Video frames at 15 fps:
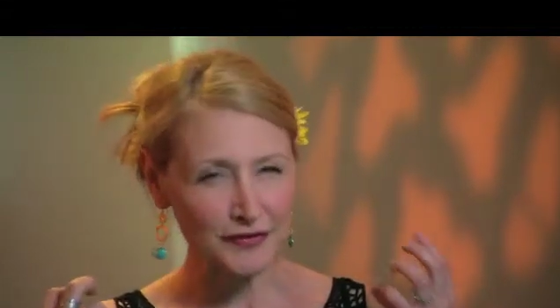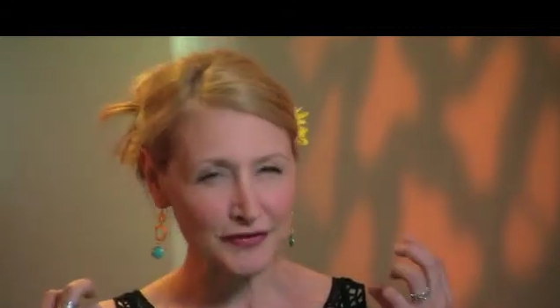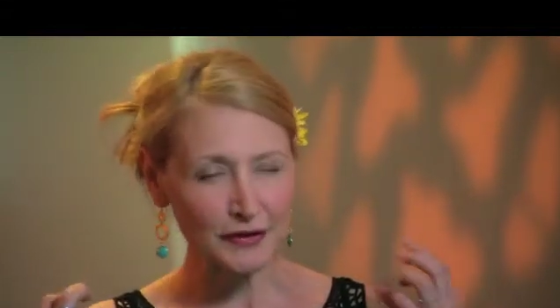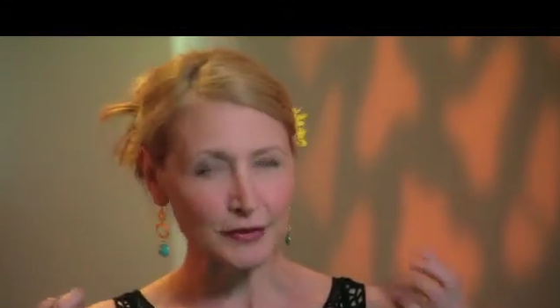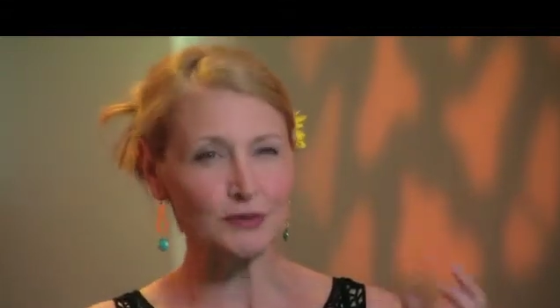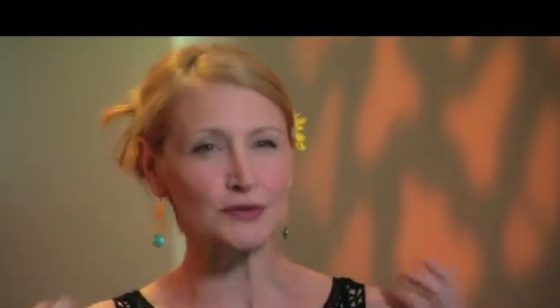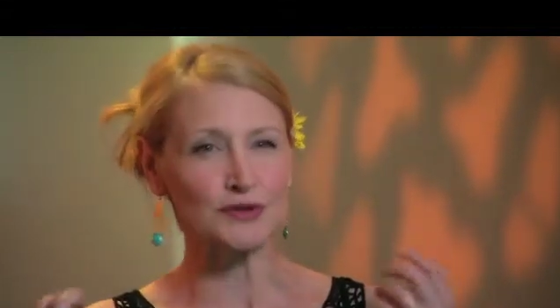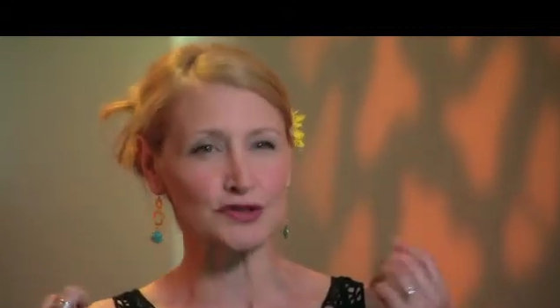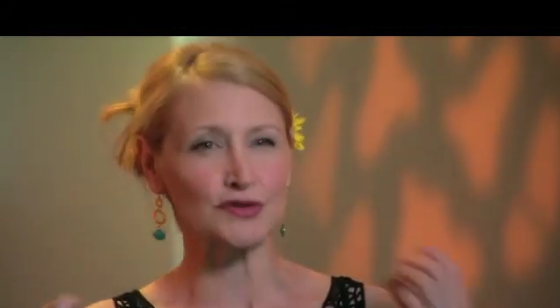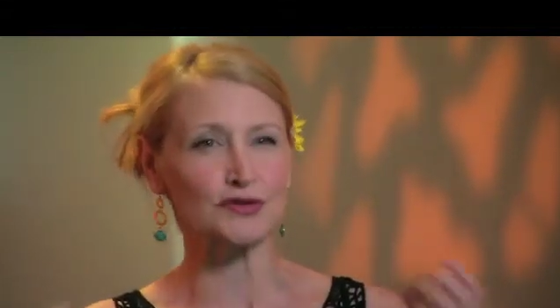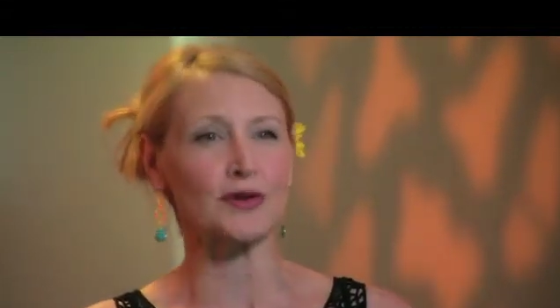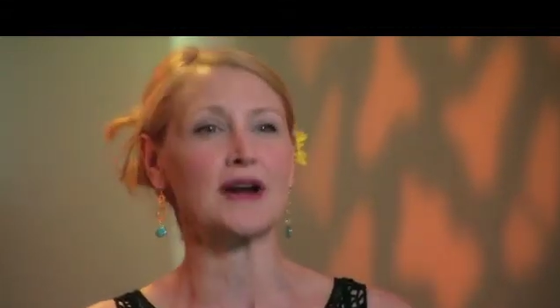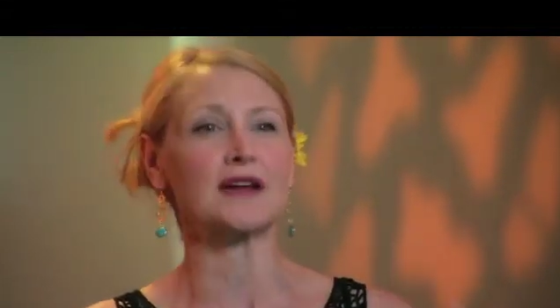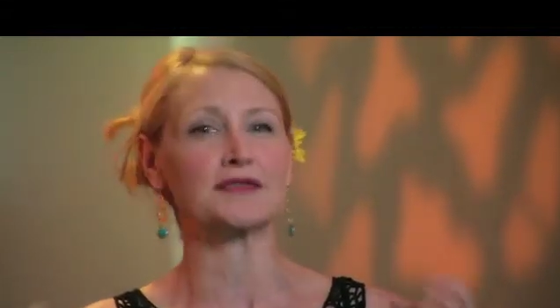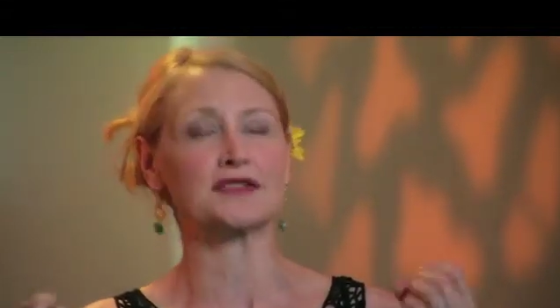filled with
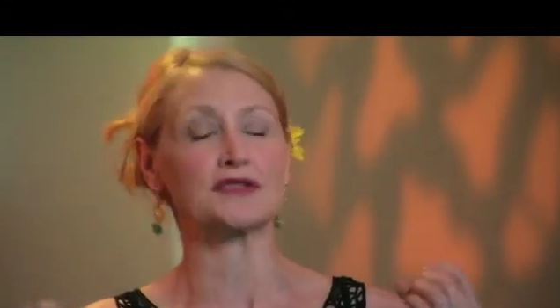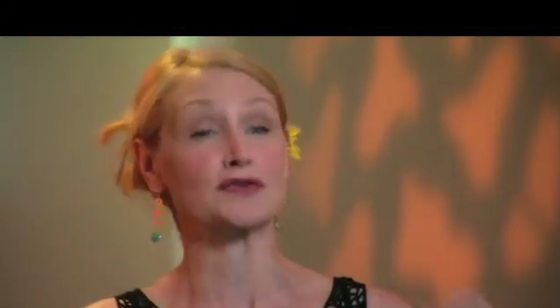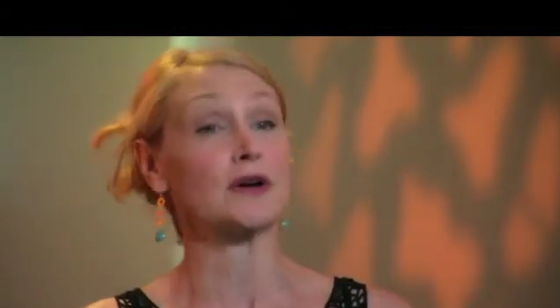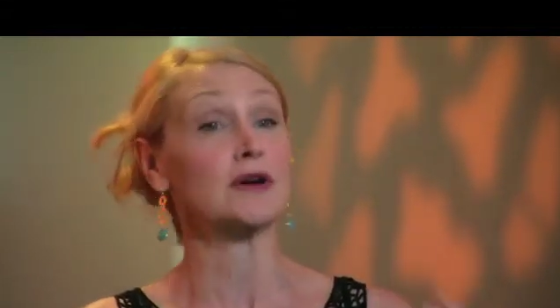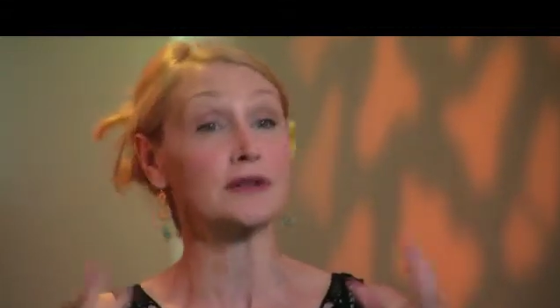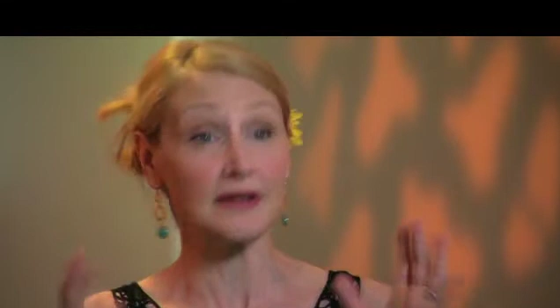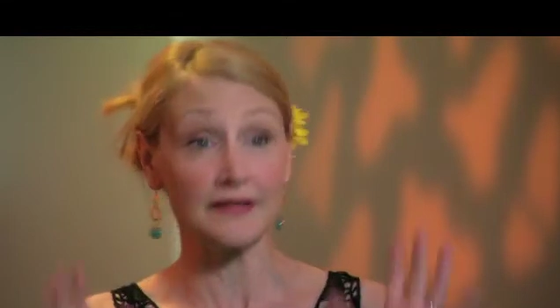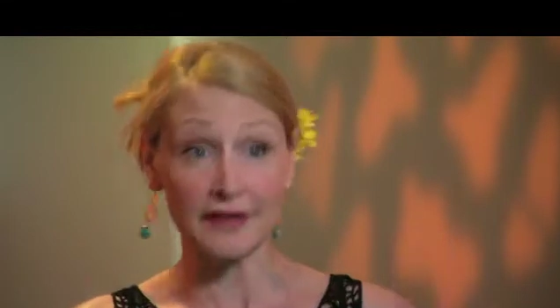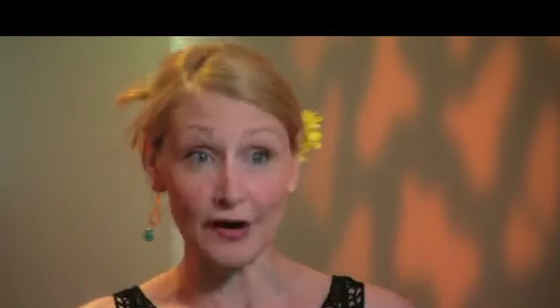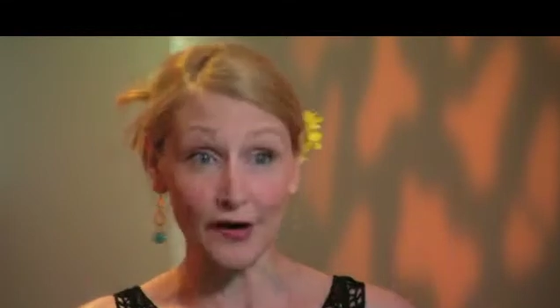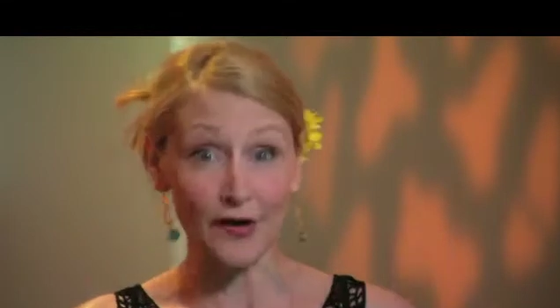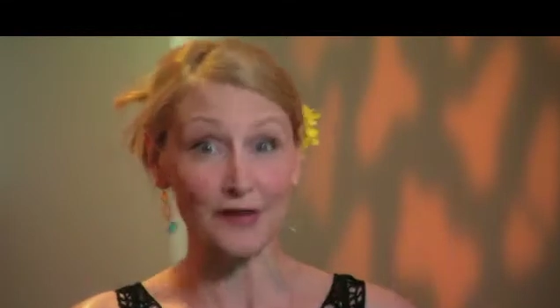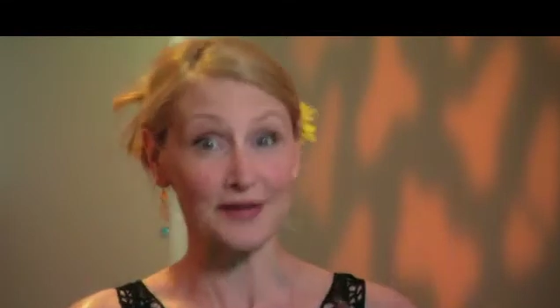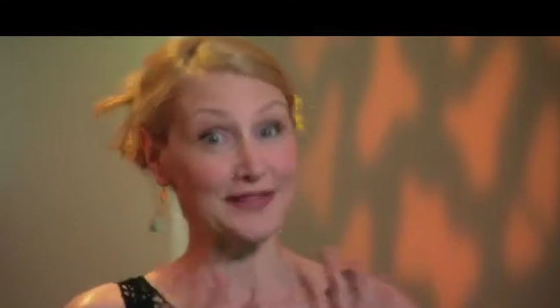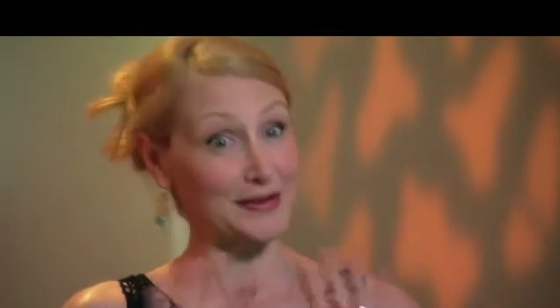strife and struggle, and they
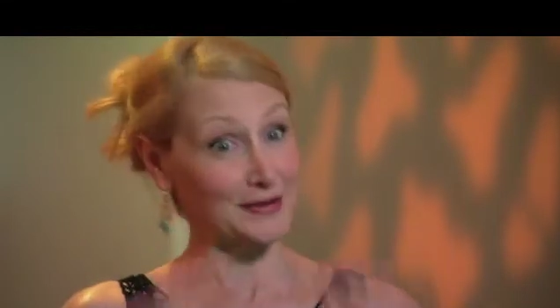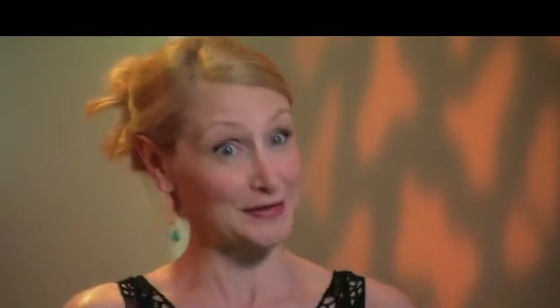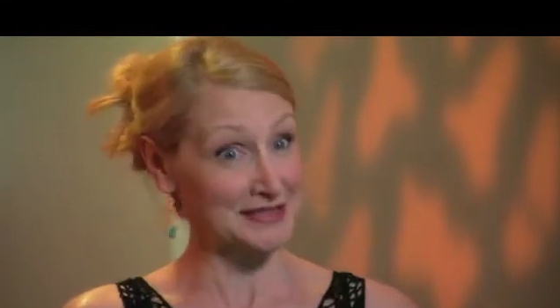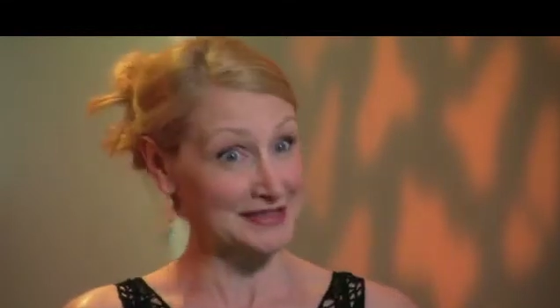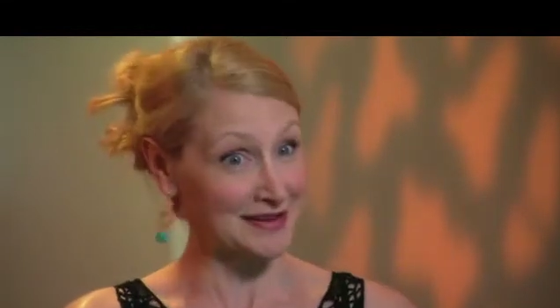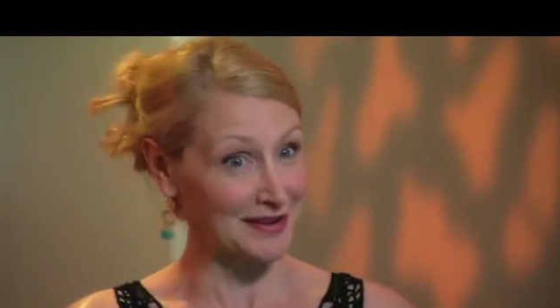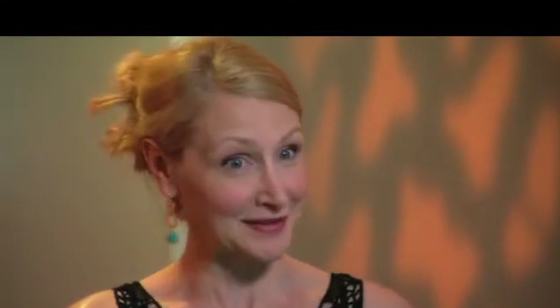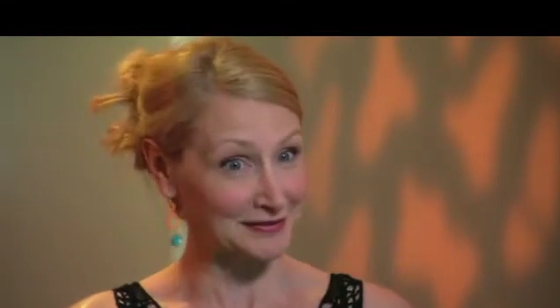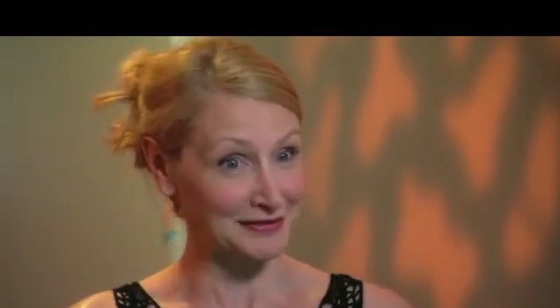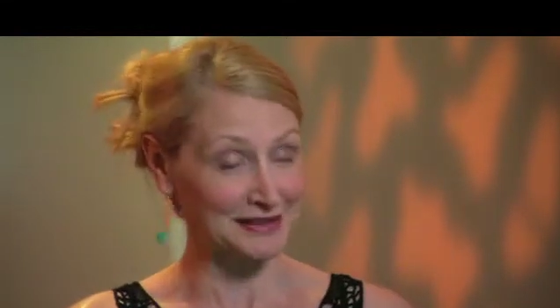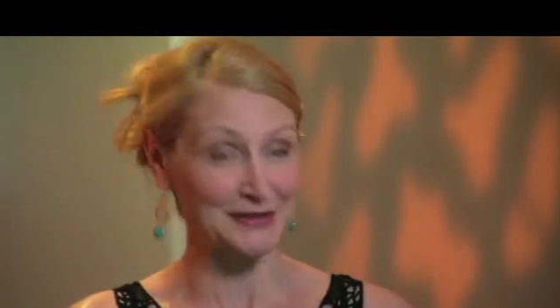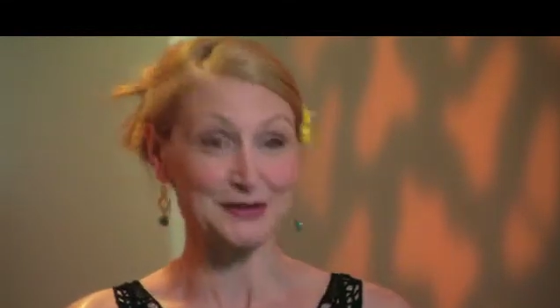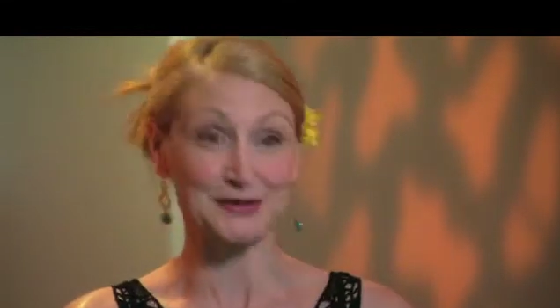are, and there is conflict.